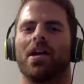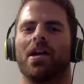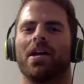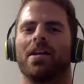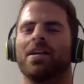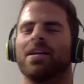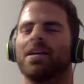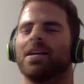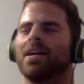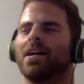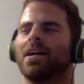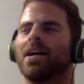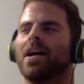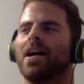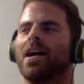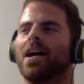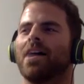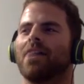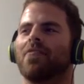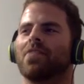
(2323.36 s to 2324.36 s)
run
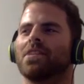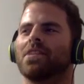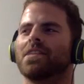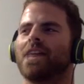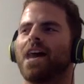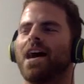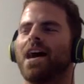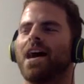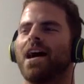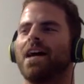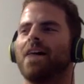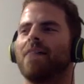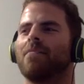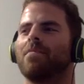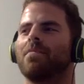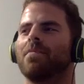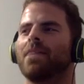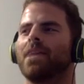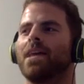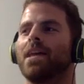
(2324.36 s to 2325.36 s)
for
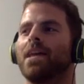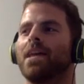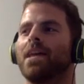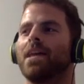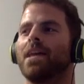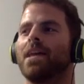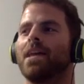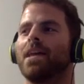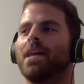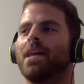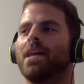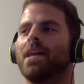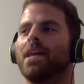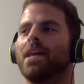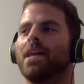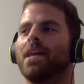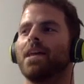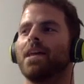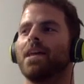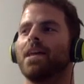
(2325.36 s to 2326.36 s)
time, and I
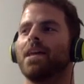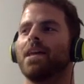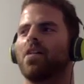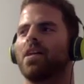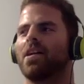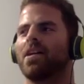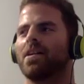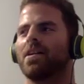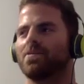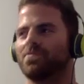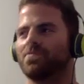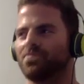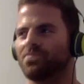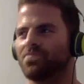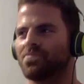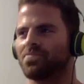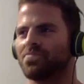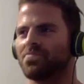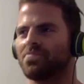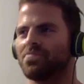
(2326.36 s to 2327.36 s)
on an air runner,
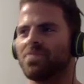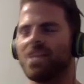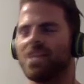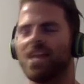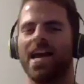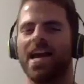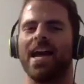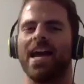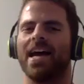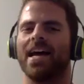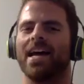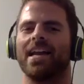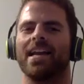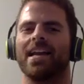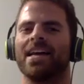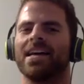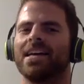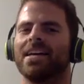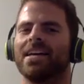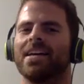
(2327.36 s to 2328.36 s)

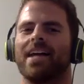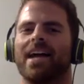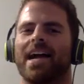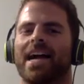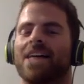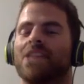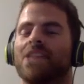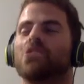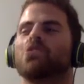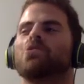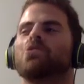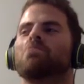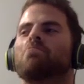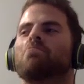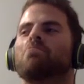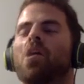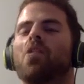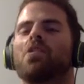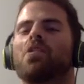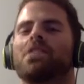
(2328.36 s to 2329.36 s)
and like I
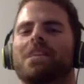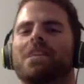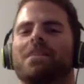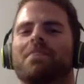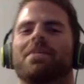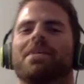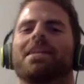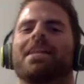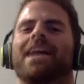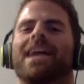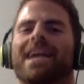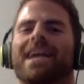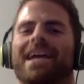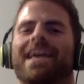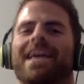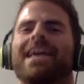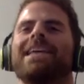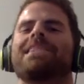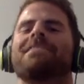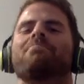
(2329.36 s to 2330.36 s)
smoked it. But
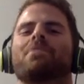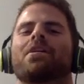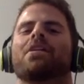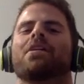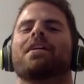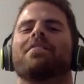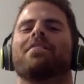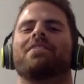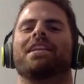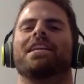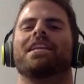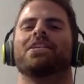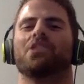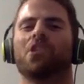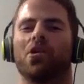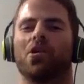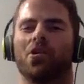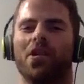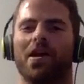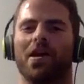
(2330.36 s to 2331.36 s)
like in the middle of it,
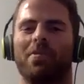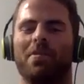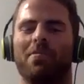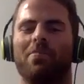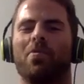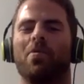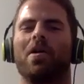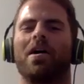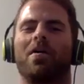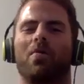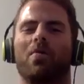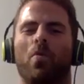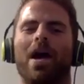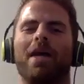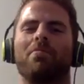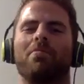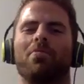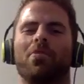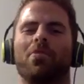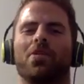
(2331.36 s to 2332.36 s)
he's holding up a
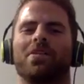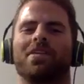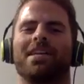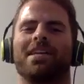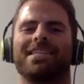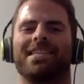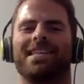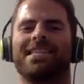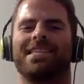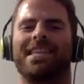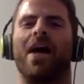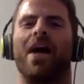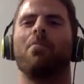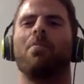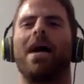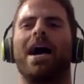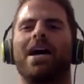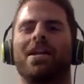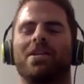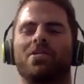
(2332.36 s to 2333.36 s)
whiteboard that says,
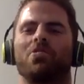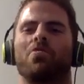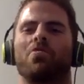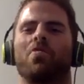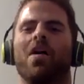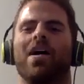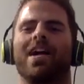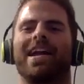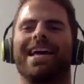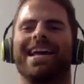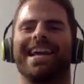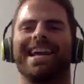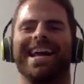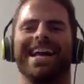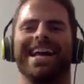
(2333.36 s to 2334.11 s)
"How bad do you want